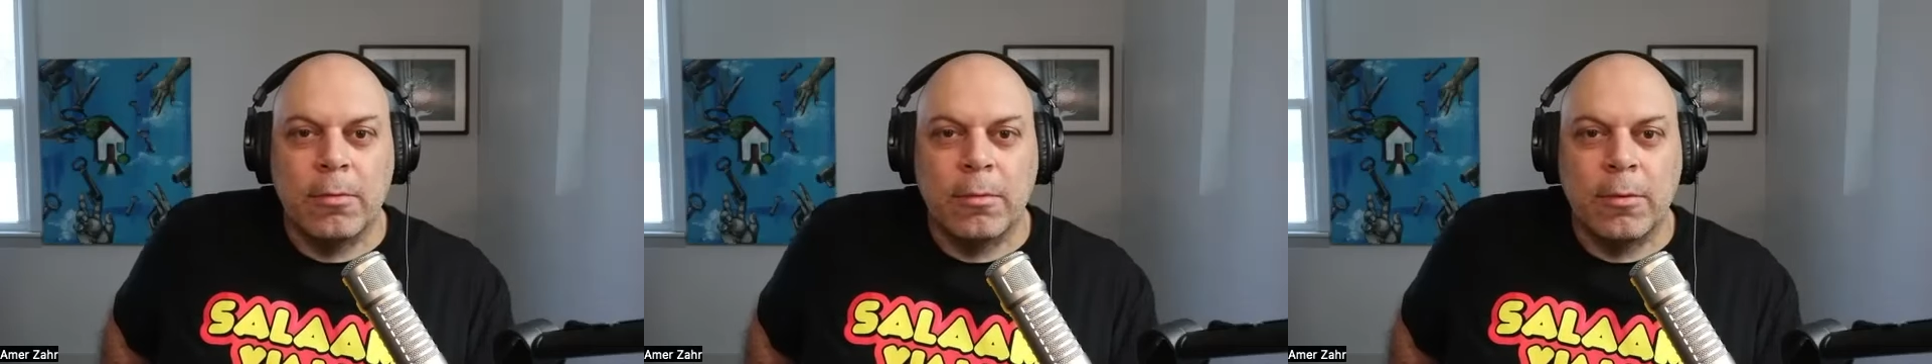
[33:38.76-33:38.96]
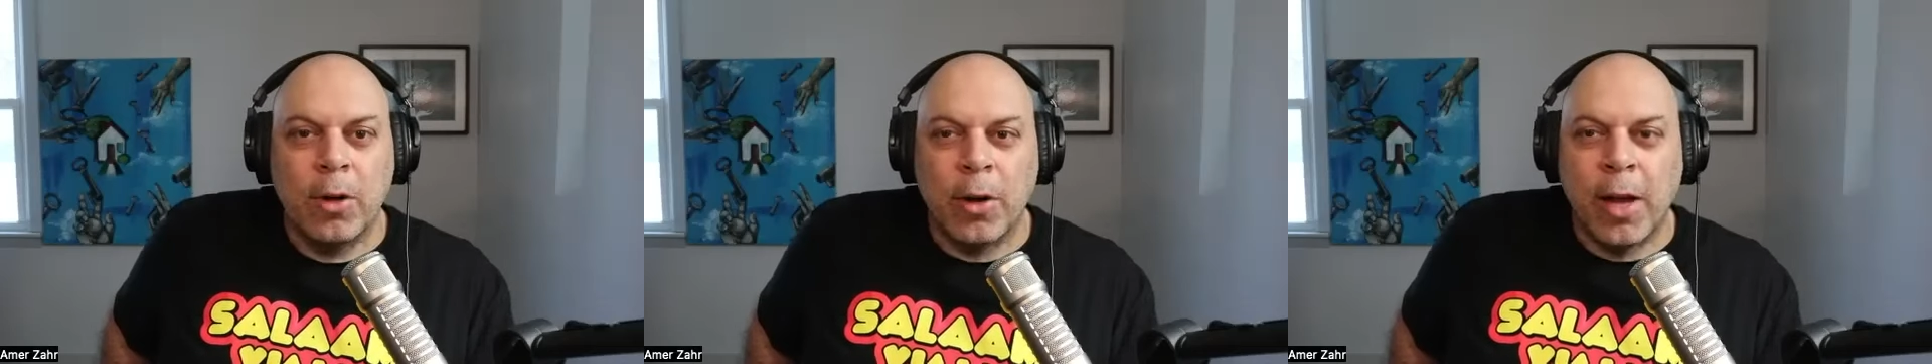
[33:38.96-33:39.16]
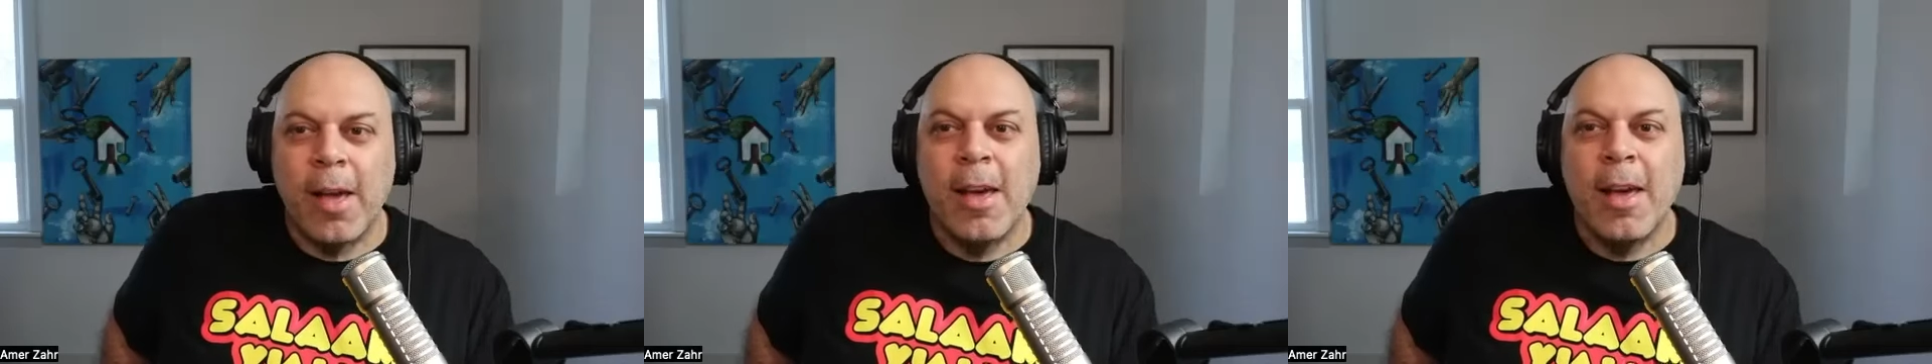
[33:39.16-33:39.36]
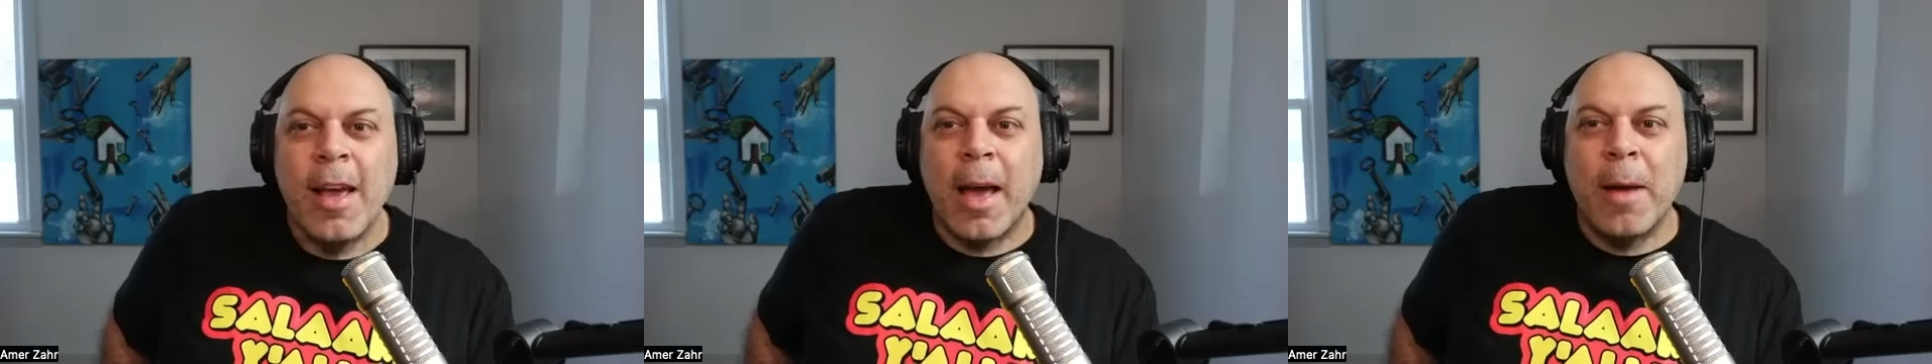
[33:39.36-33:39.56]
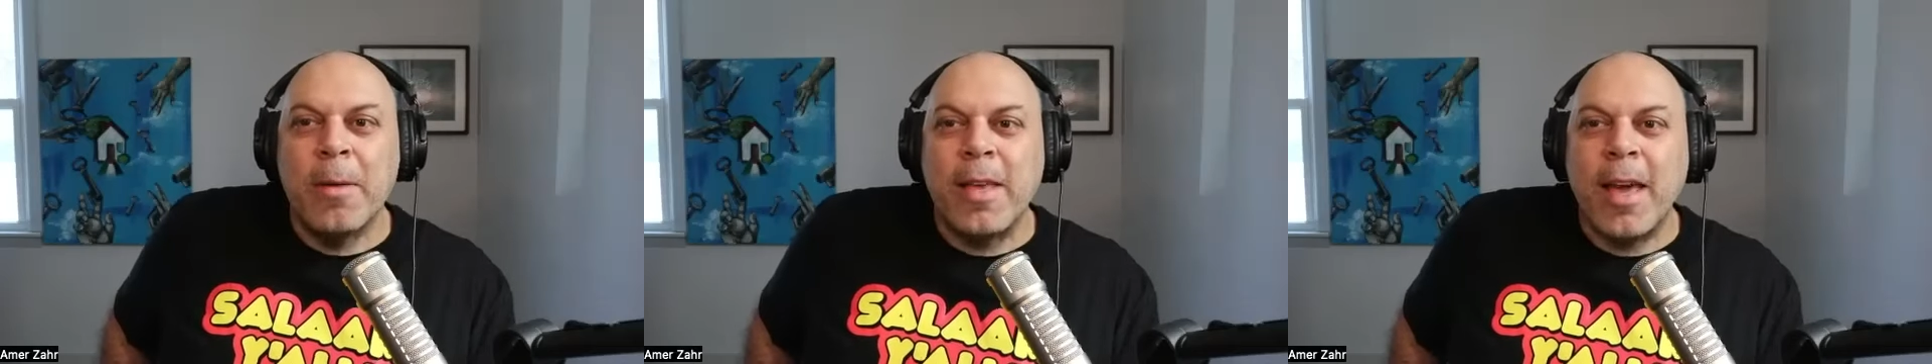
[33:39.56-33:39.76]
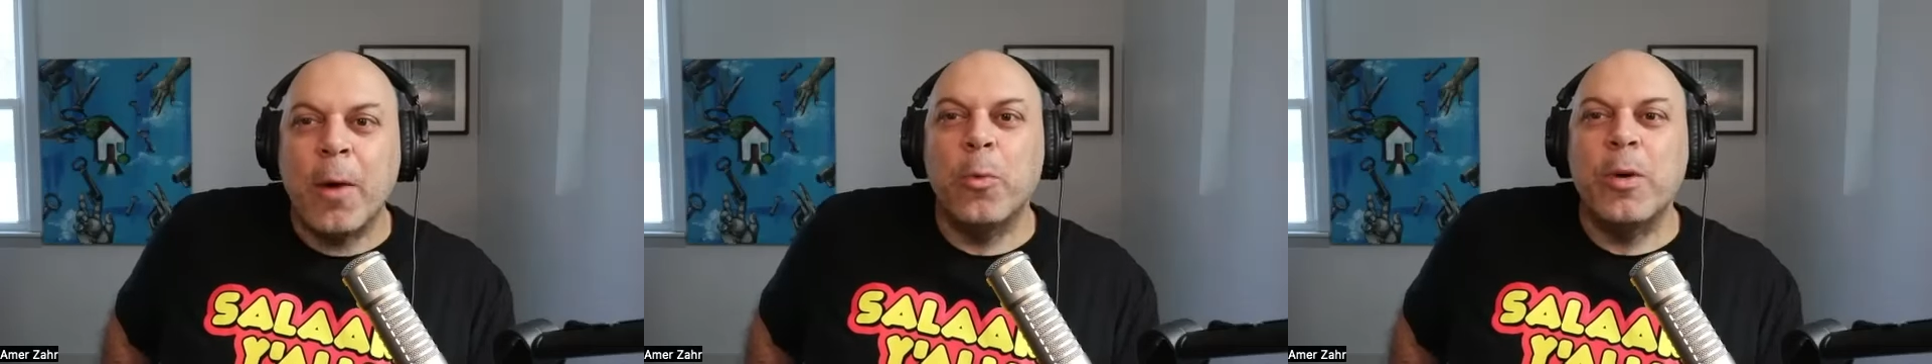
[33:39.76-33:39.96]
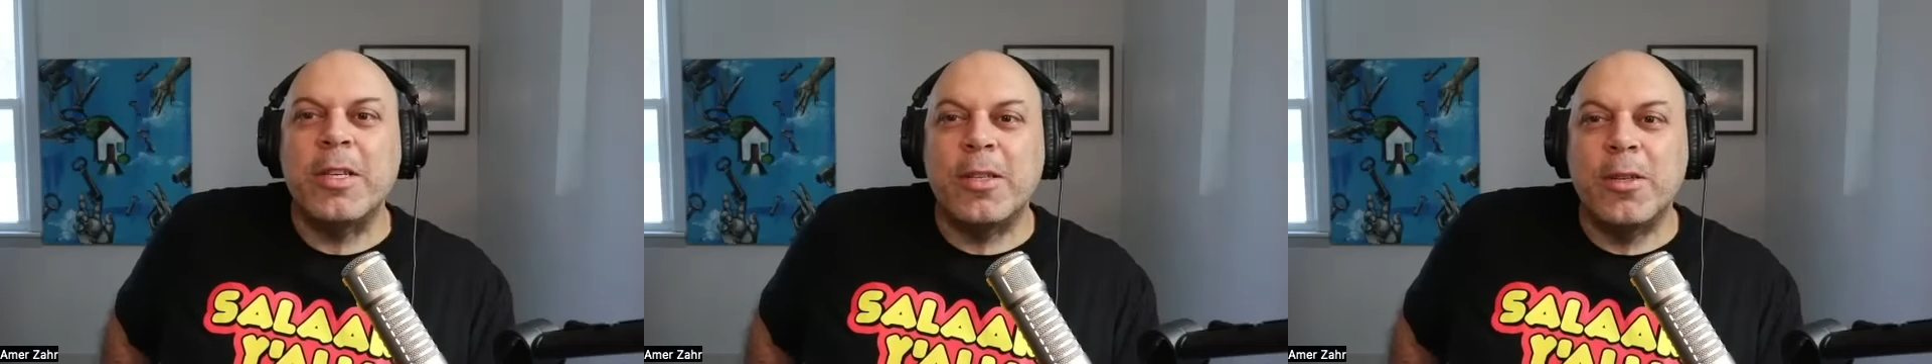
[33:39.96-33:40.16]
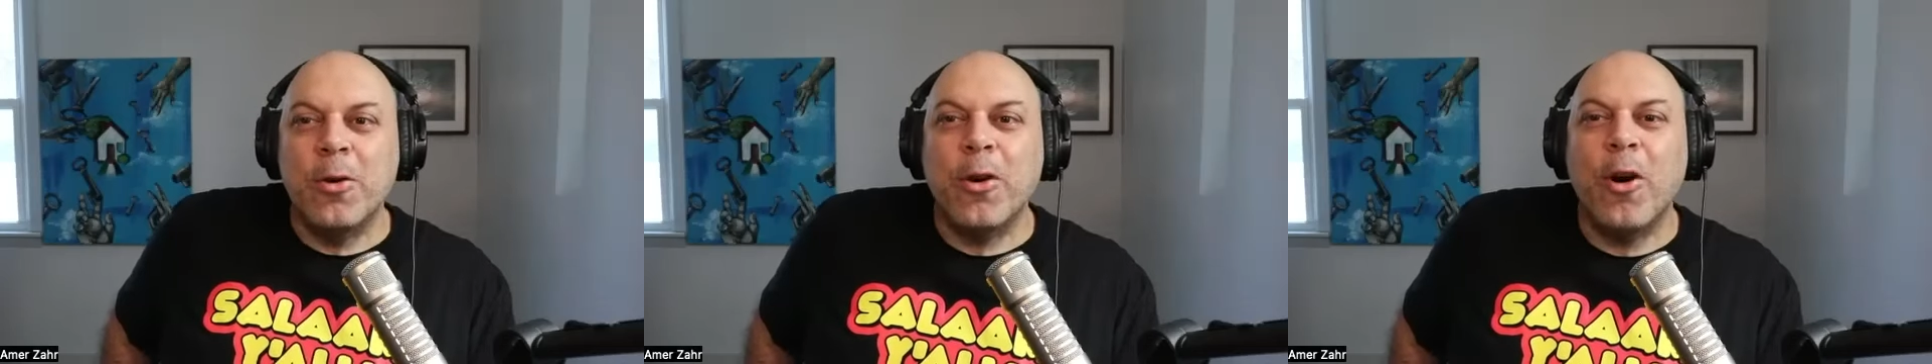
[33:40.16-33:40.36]
Okay. And yet we
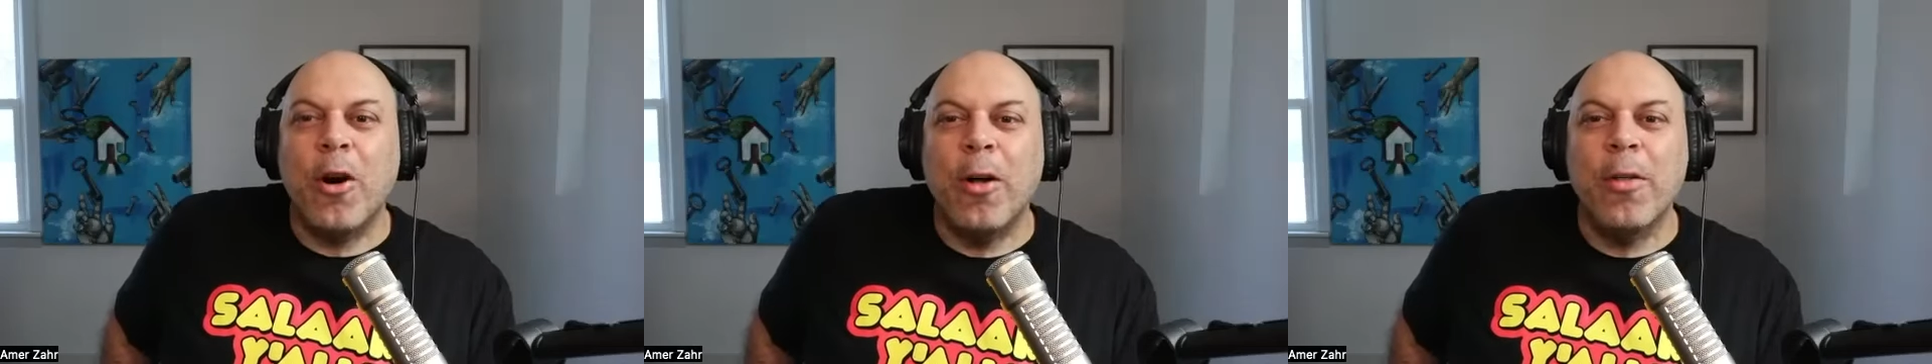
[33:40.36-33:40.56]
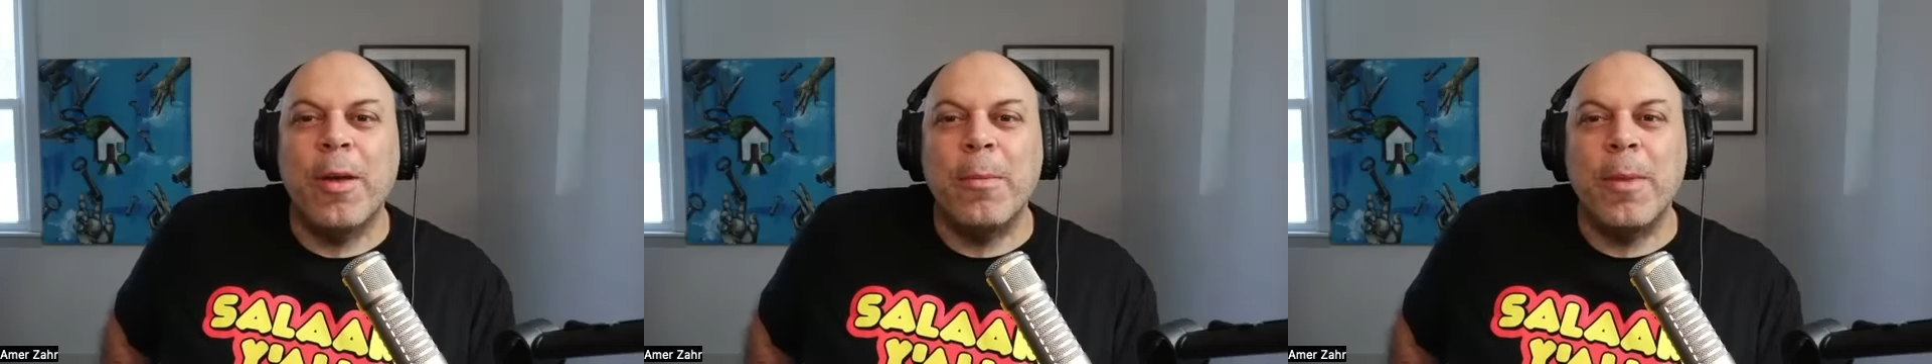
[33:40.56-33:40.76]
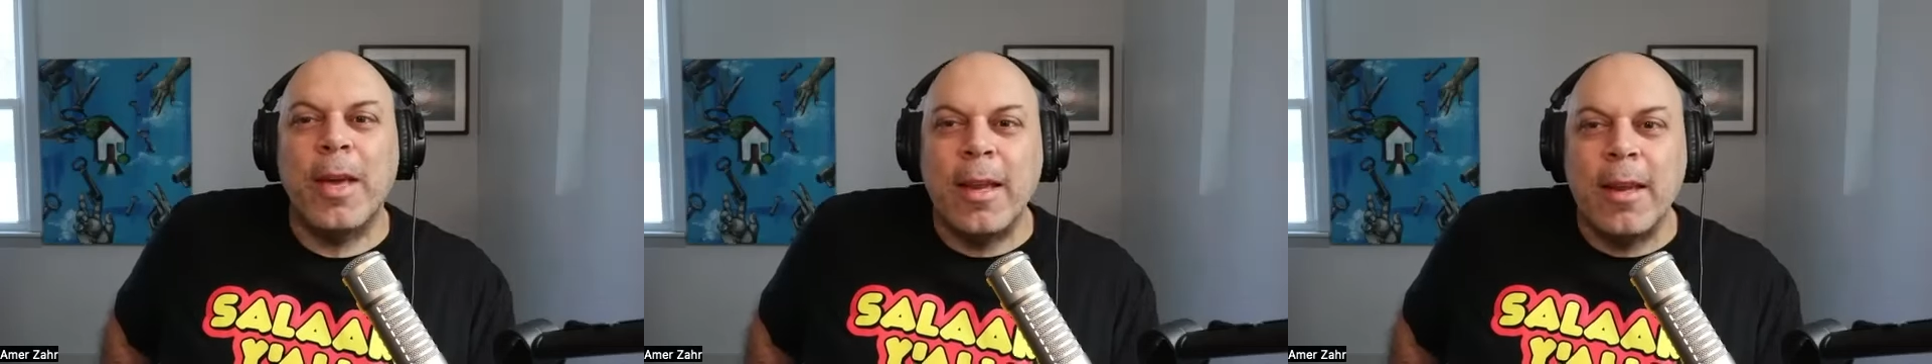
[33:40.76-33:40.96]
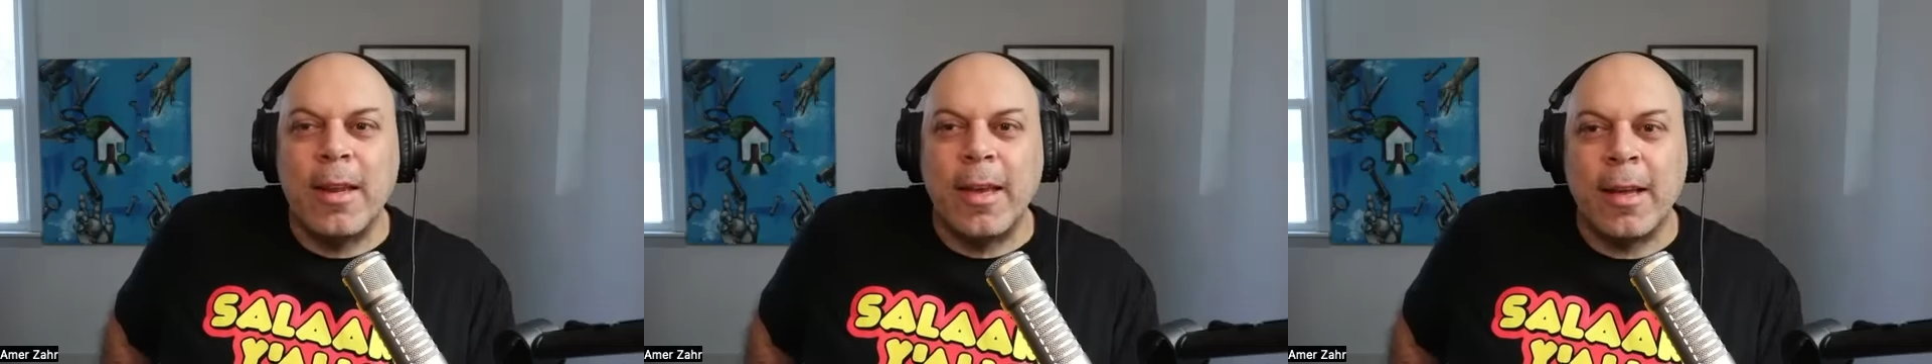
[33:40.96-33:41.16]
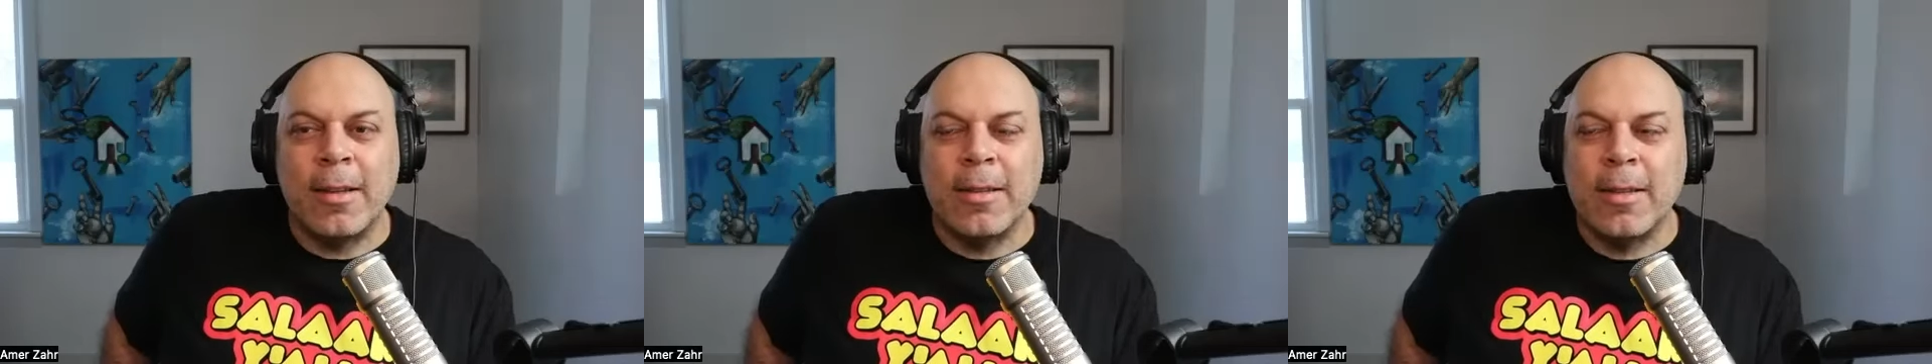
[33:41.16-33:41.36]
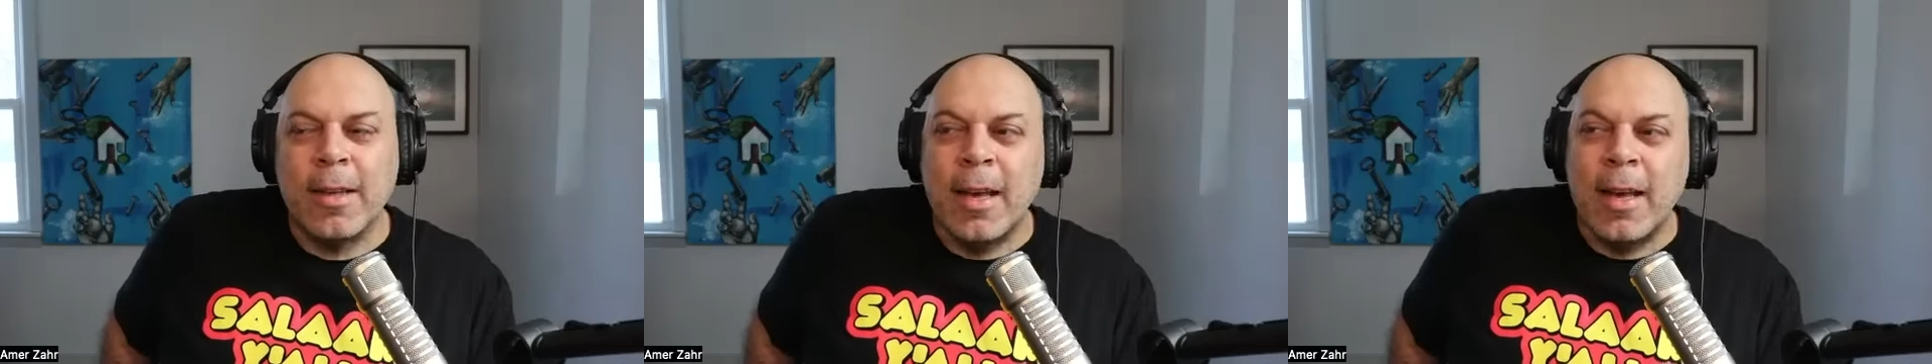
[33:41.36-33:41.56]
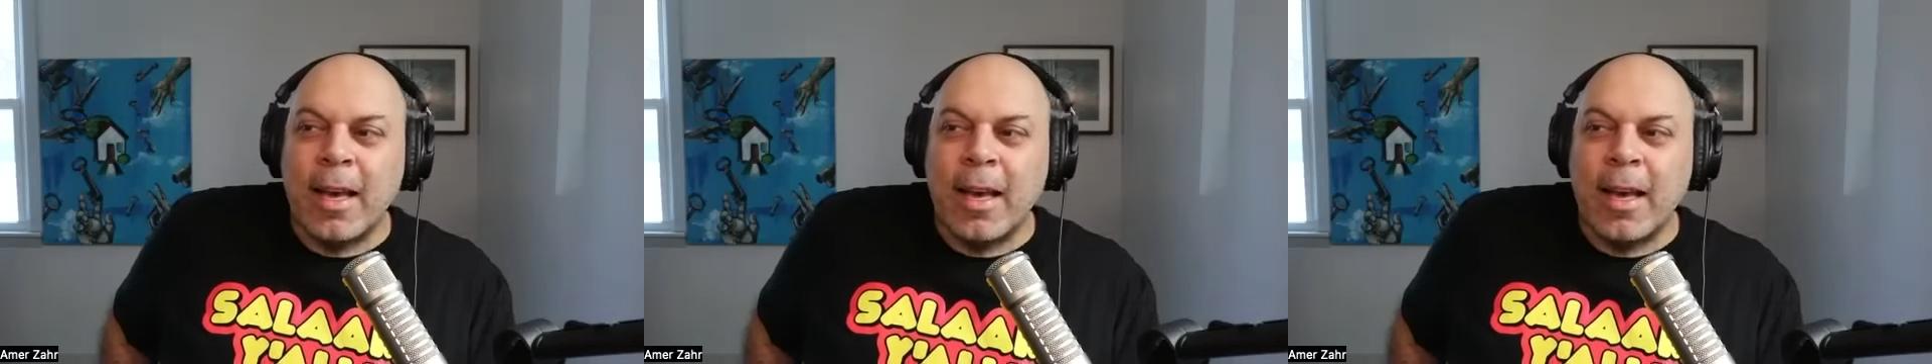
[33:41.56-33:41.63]
still call them Indians.